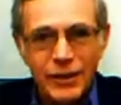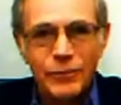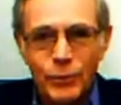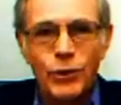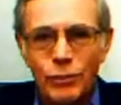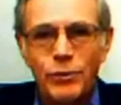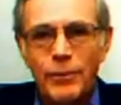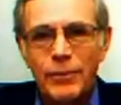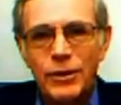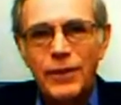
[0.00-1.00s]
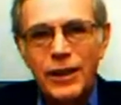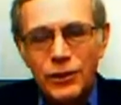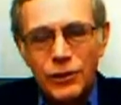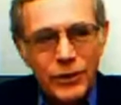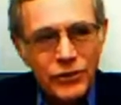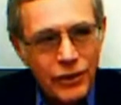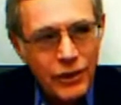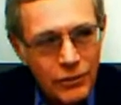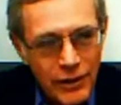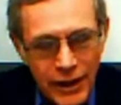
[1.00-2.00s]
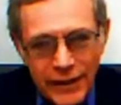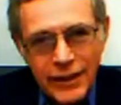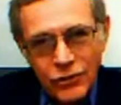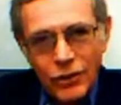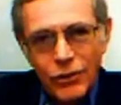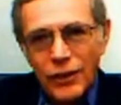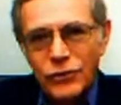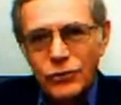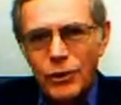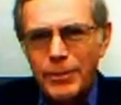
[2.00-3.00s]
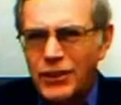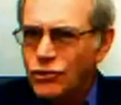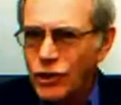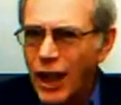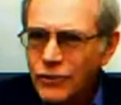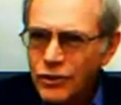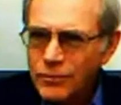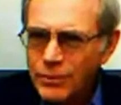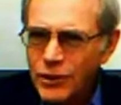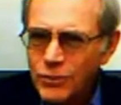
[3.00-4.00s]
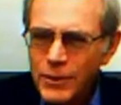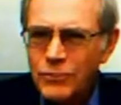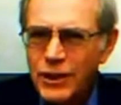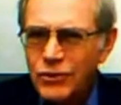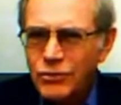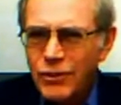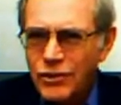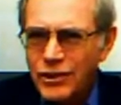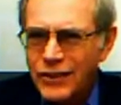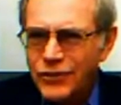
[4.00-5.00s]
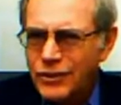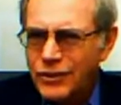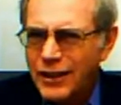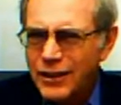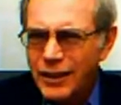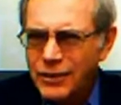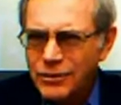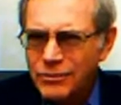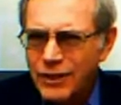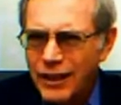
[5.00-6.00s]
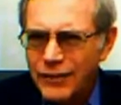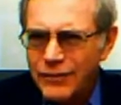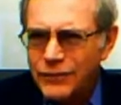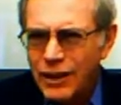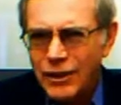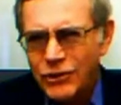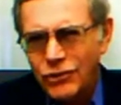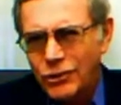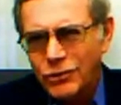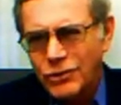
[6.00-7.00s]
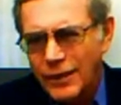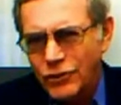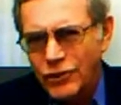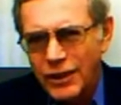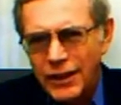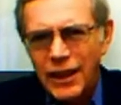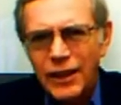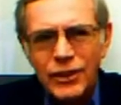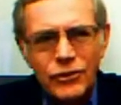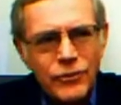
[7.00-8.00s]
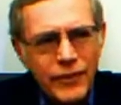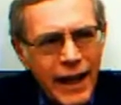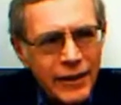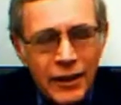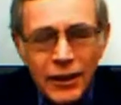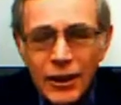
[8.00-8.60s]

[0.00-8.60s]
I mean, we all remember Monica Lewinsky and all that. That's a whole other story. But the Johnson impeachment and Reconstruction, I said, no, I've done a lot of research. I've never seen any evidence of that.